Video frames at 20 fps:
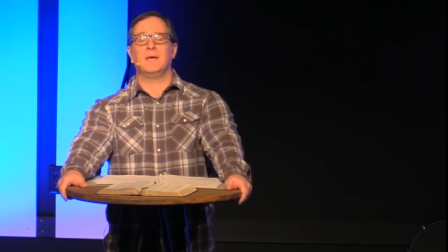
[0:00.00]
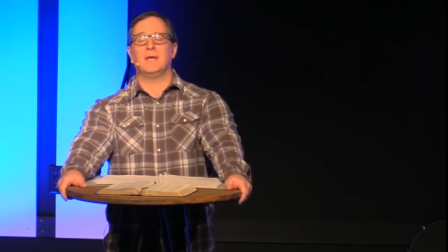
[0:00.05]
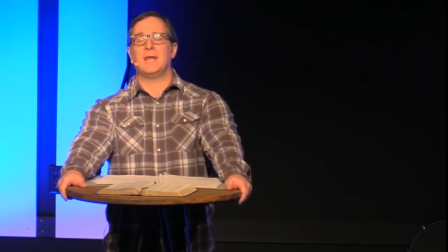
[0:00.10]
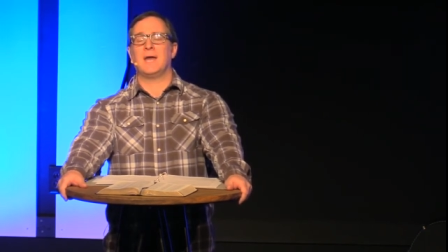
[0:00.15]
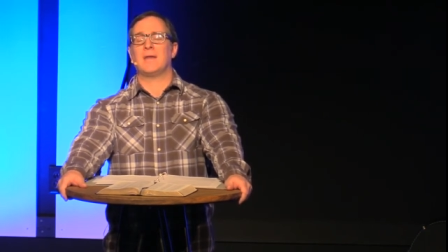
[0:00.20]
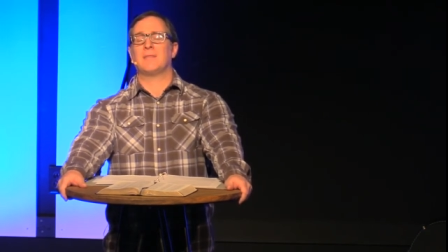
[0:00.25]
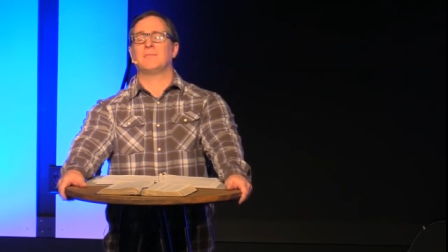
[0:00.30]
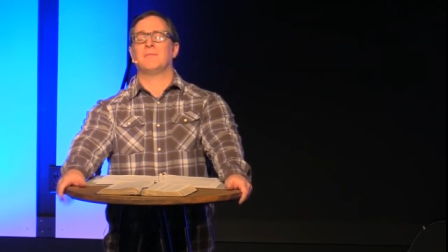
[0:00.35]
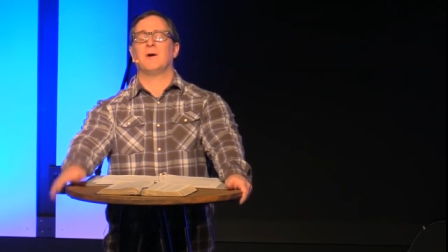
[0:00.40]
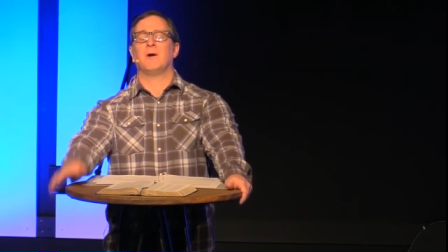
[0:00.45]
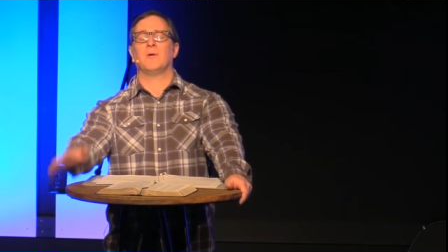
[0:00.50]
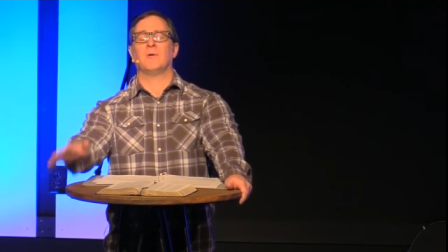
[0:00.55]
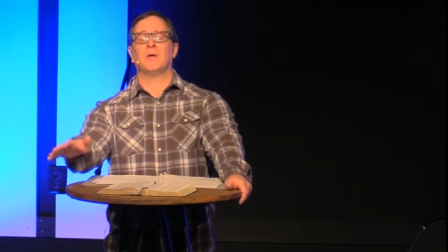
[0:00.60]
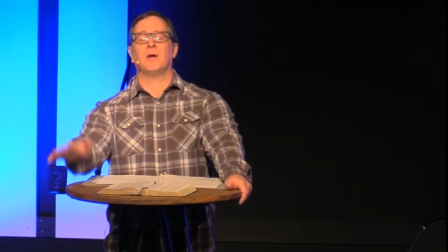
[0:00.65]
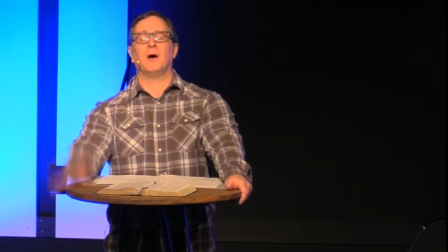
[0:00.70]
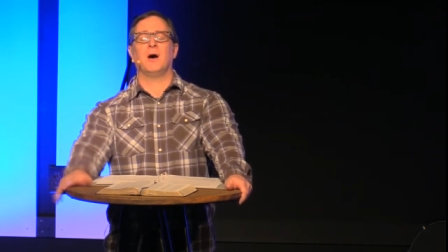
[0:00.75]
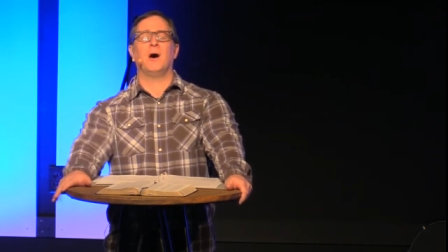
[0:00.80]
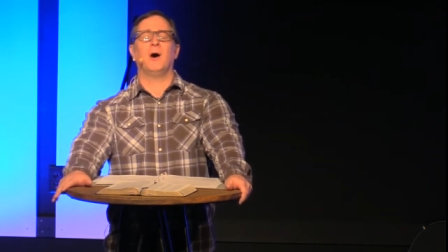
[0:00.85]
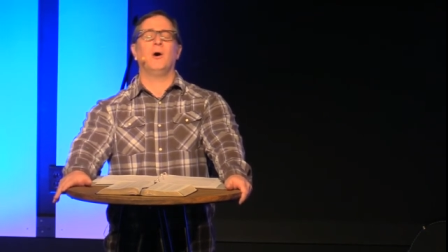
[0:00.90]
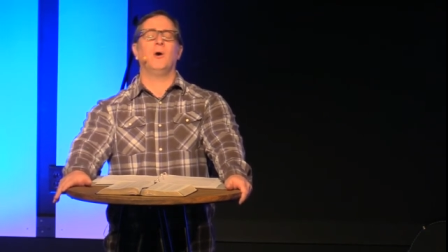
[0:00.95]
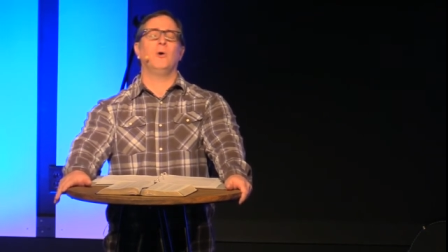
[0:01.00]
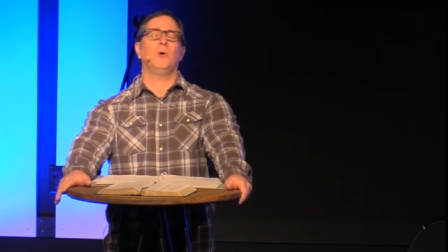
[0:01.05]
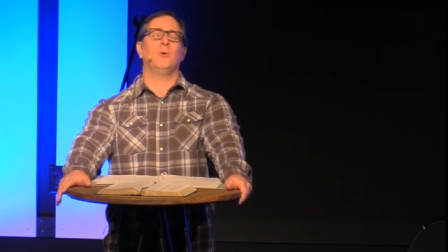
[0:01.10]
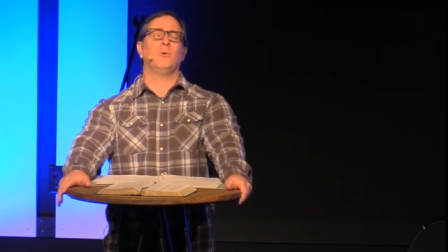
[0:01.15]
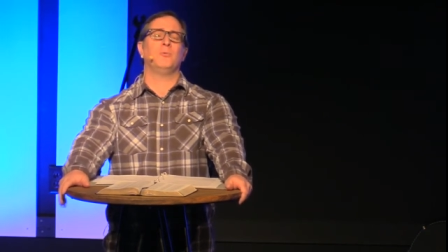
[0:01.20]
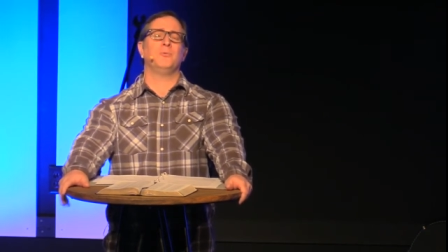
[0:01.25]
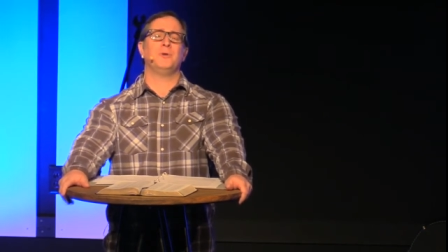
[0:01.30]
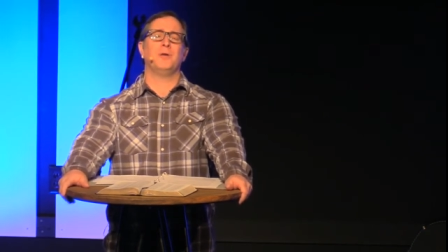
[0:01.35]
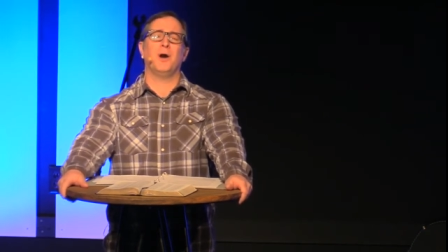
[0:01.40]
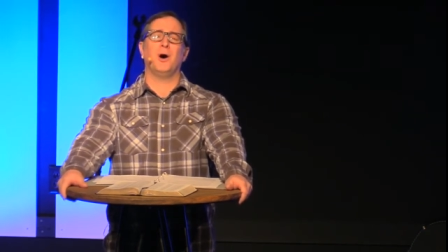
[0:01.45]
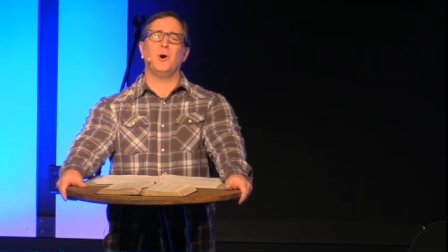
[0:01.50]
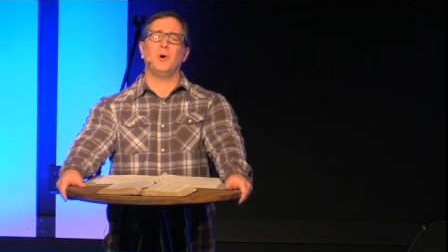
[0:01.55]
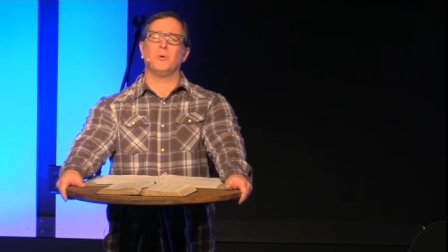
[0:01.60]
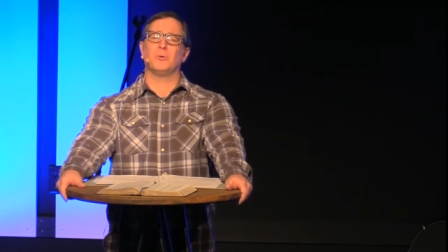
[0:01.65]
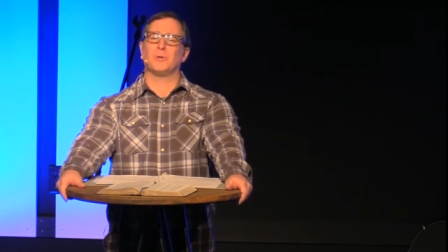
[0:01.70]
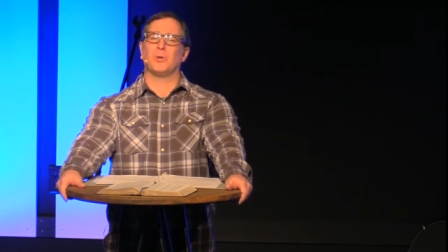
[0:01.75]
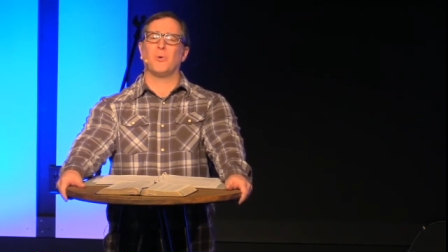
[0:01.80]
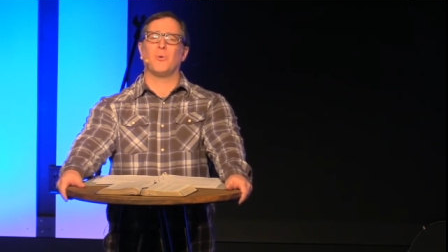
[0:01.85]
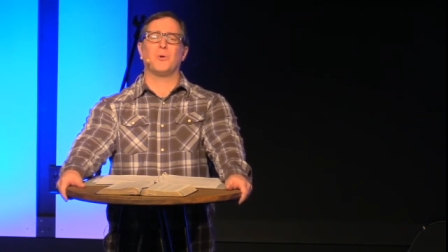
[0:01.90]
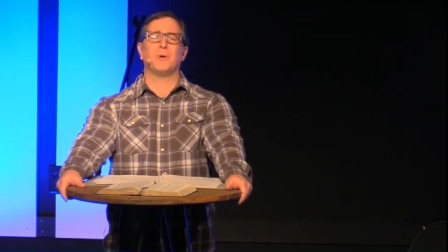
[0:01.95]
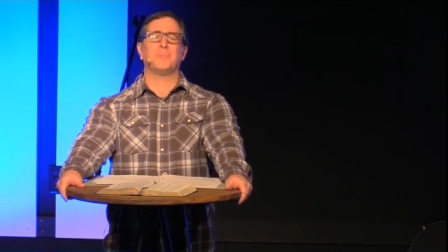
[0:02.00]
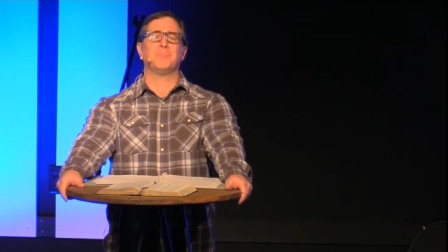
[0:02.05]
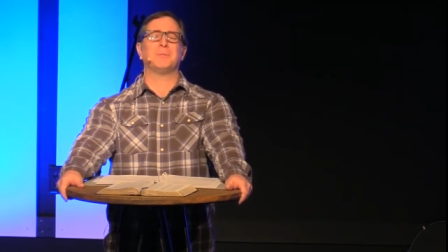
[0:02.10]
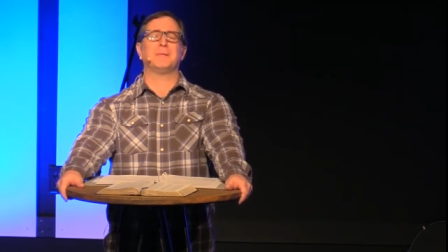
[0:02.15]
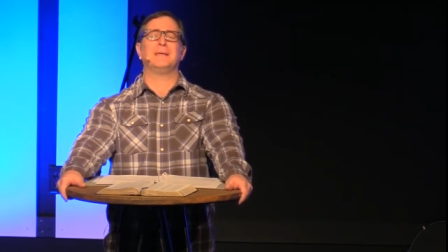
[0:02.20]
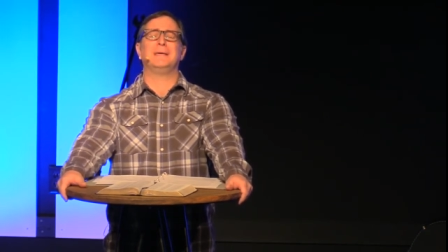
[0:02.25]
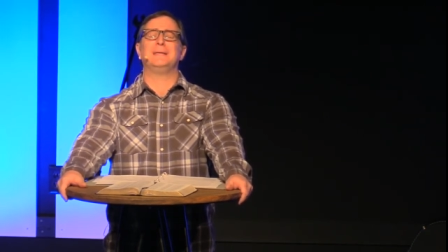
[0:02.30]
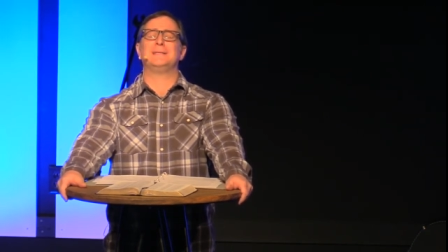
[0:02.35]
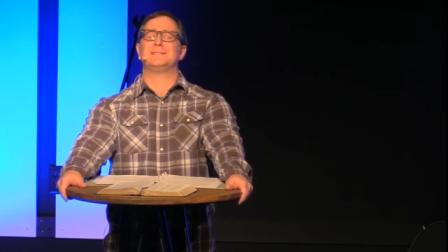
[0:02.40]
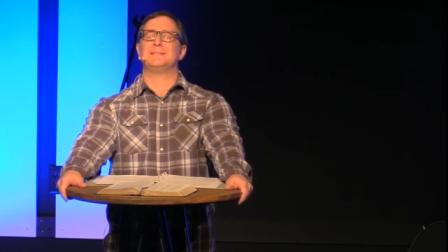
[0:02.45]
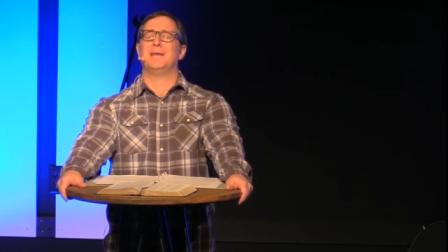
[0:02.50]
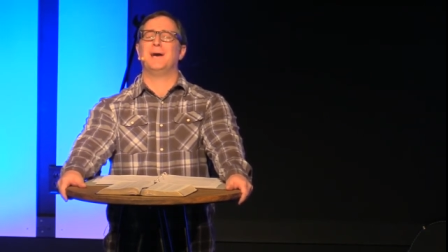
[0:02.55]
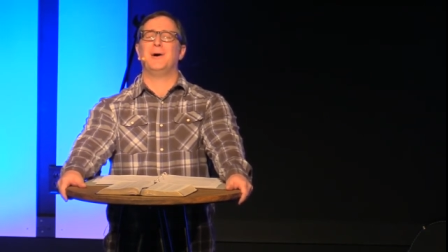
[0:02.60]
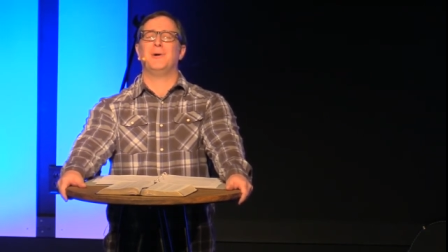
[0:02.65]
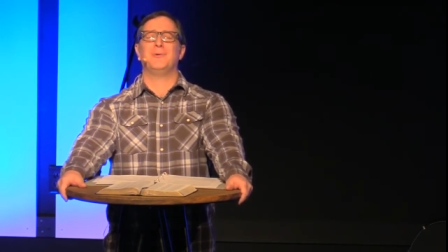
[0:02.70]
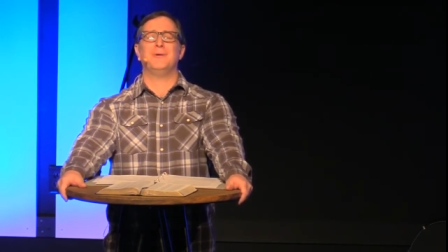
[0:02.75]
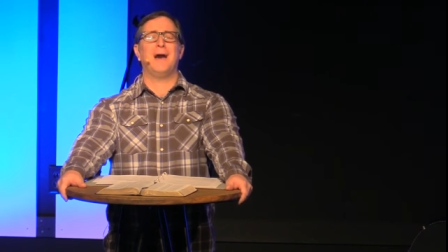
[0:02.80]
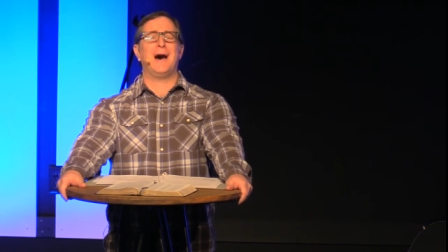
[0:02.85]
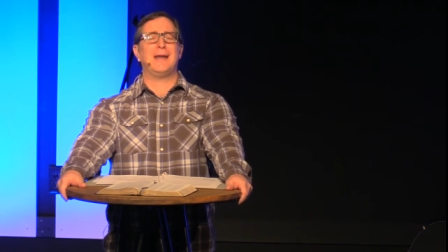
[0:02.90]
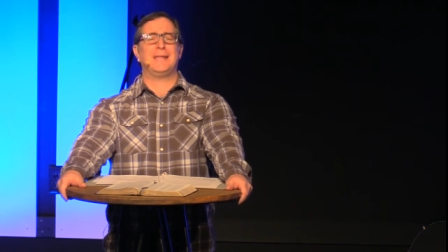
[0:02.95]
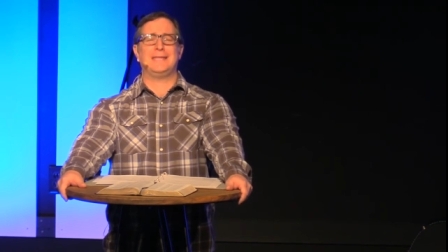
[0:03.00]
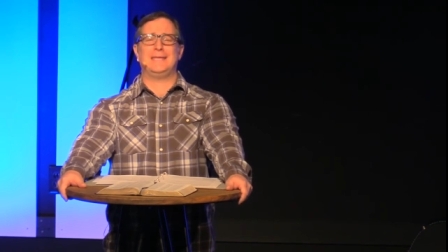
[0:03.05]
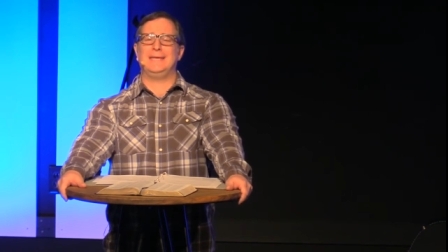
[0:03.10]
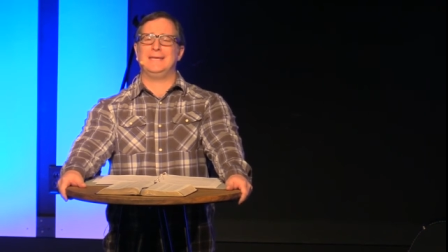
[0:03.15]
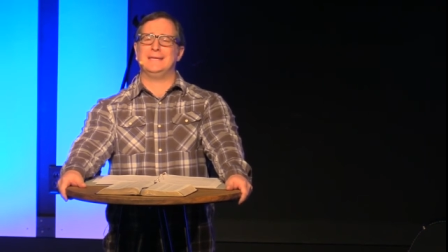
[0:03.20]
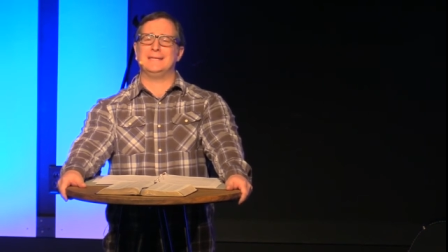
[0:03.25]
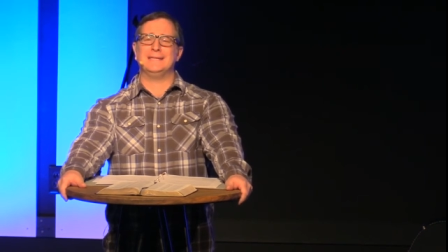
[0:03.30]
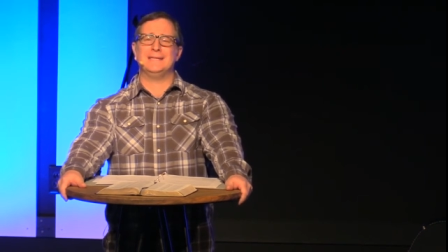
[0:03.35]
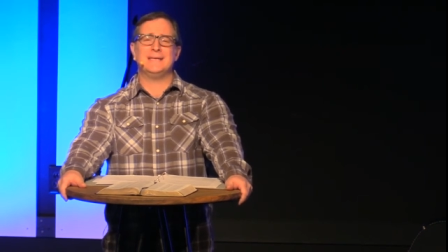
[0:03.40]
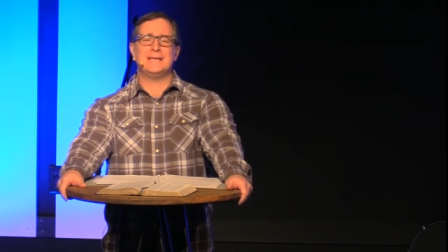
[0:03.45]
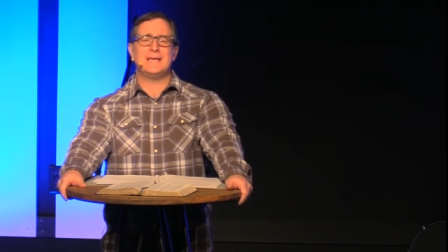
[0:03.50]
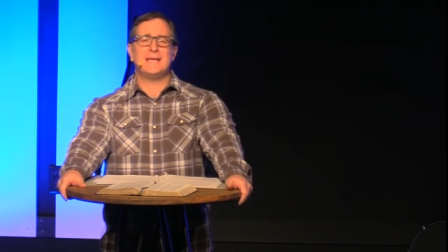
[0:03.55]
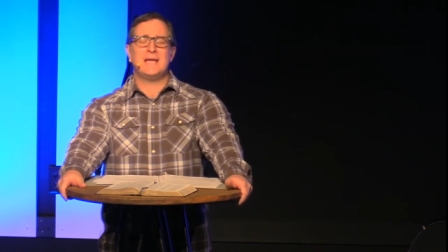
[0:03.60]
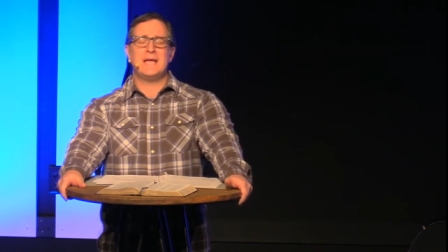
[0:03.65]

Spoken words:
and I thought, oh no, Lord, please no, not again.